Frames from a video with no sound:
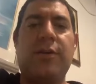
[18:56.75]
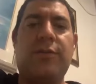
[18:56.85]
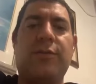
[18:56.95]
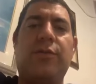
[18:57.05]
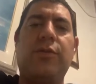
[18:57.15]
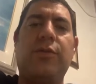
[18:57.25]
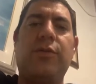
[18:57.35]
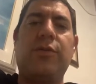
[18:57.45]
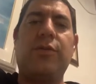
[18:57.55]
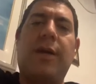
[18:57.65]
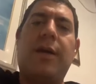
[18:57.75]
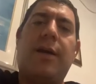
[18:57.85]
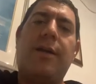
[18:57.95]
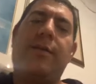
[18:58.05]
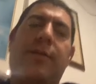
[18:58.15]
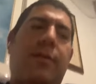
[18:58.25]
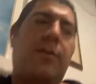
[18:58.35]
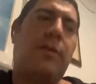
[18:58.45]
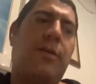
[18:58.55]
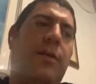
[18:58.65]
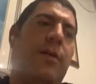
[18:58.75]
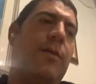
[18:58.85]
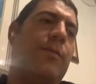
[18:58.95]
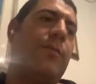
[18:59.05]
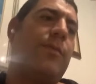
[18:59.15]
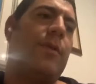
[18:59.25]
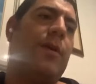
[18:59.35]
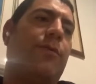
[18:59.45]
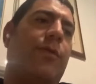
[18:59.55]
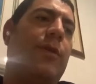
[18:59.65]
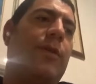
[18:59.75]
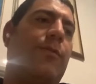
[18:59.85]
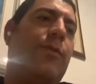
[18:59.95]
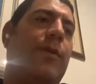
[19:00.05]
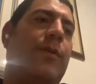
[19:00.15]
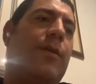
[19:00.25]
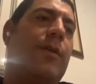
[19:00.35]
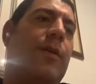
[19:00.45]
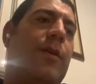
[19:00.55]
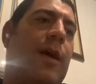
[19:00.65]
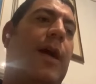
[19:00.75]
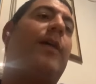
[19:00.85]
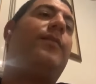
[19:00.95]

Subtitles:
So 2 of the women I had, I treated with, had